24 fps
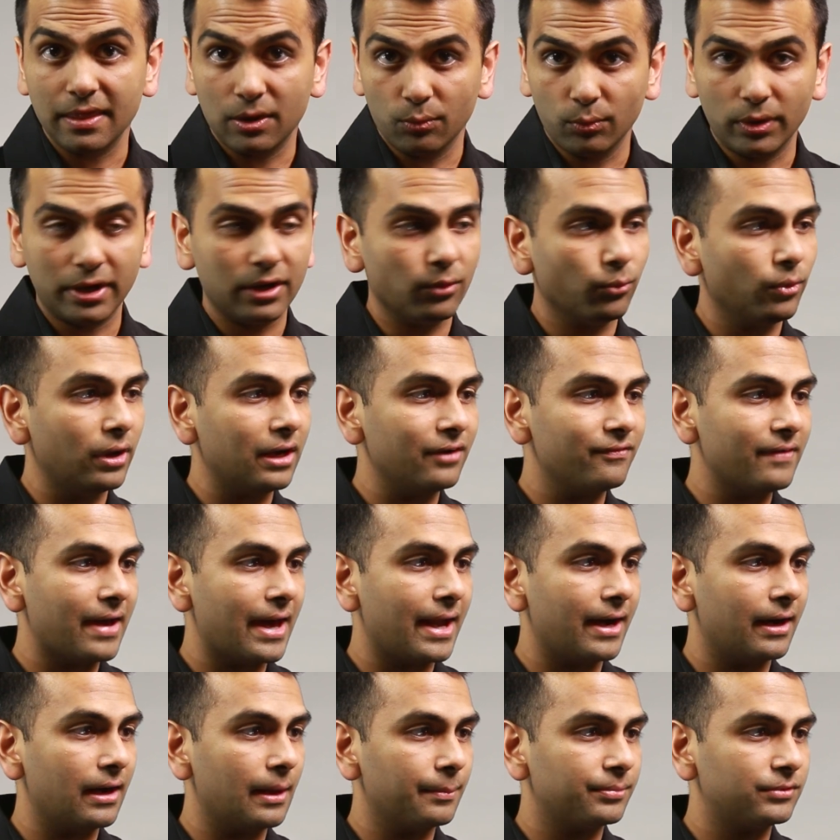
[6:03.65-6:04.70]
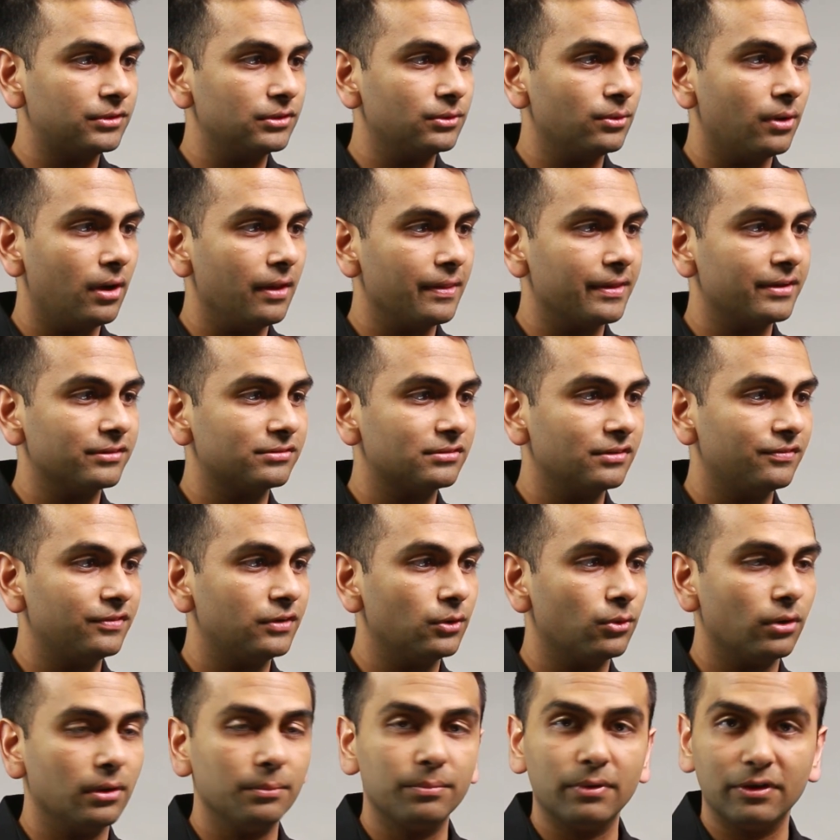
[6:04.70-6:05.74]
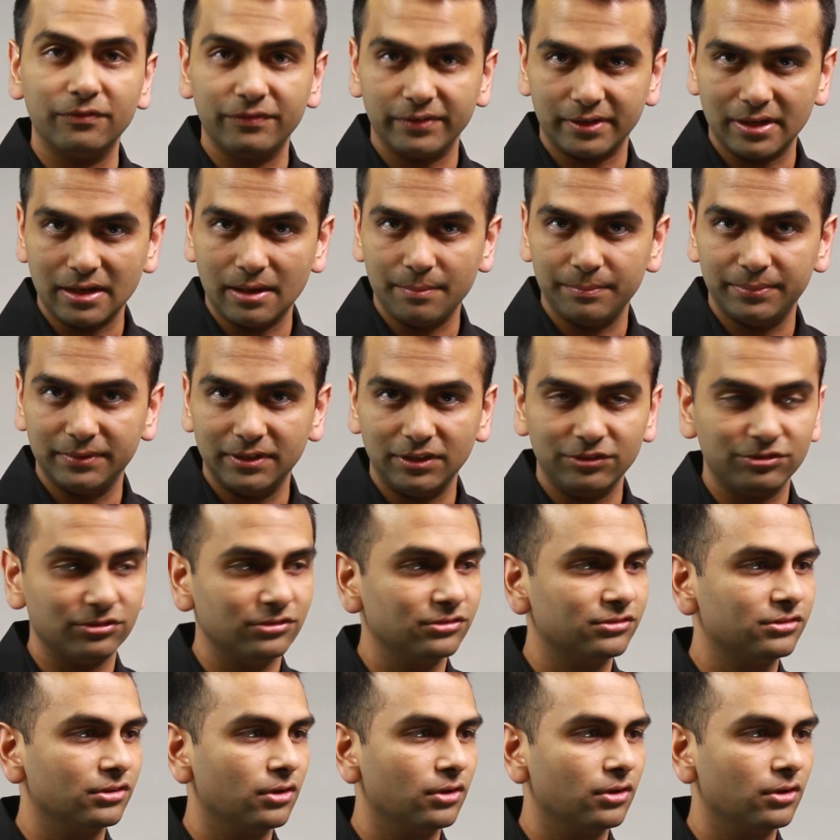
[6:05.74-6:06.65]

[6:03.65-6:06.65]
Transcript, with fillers: than what it would have added up to all this if you were in perfect competition.